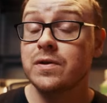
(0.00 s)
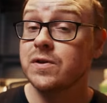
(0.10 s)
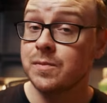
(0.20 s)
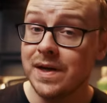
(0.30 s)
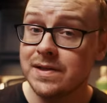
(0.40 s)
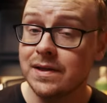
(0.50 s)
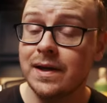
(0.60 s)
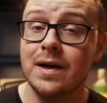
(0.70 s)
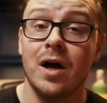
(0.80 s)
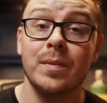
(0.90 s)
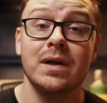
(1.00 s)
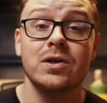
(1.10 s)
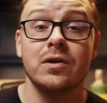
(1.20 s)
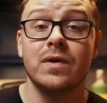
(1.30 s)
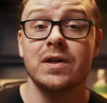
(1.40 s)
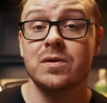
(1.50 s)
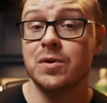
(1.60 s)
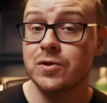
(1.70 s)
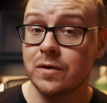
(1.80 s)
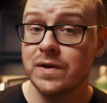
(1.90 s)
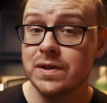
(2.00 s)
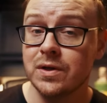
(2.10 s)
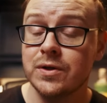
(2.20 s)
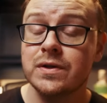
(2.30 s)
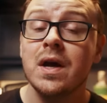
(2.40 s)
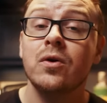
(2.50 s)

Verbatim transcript: So this is basically a combination of customer service skills